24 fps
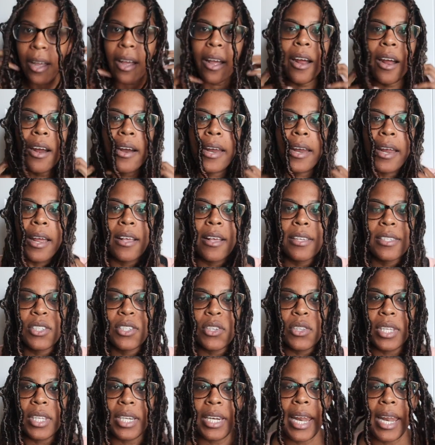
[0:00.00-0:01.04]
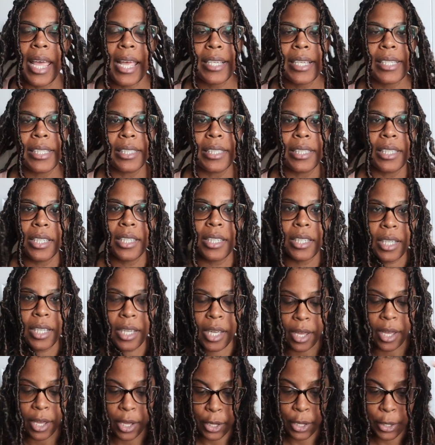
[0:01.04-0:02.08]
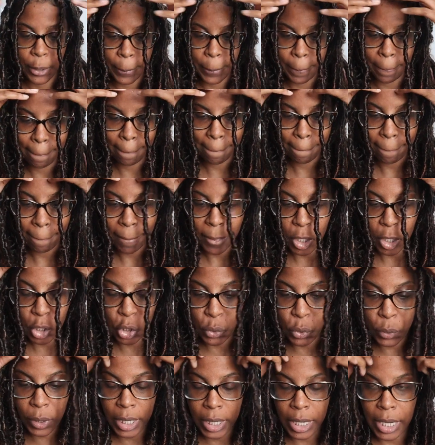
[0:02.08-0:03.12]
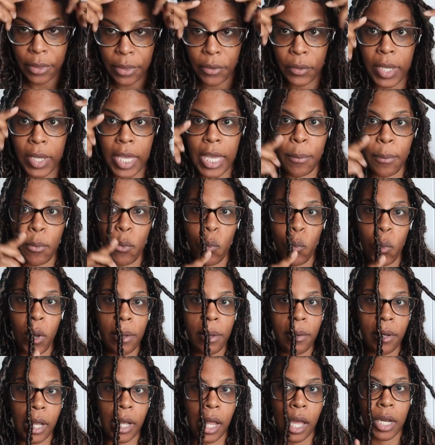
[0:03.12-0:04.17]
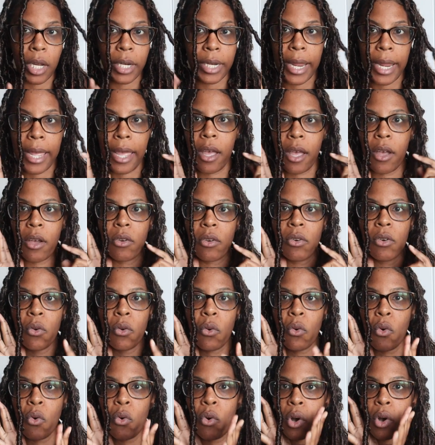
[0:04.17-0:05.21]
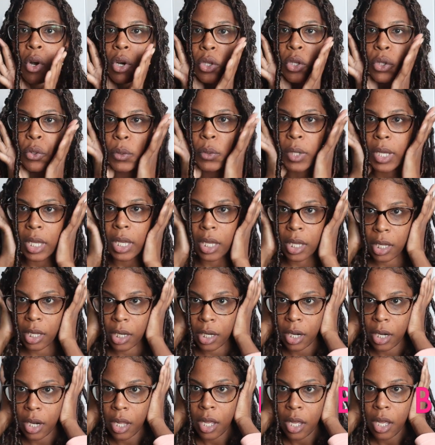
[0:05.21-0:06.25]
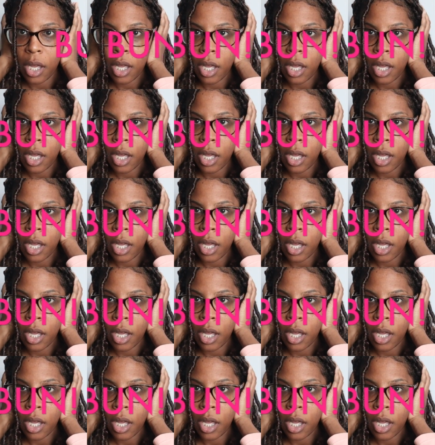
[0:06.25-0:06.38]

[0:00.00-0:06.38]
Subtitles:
All right, y'all, so the next look, you can either keep one lock down, or you can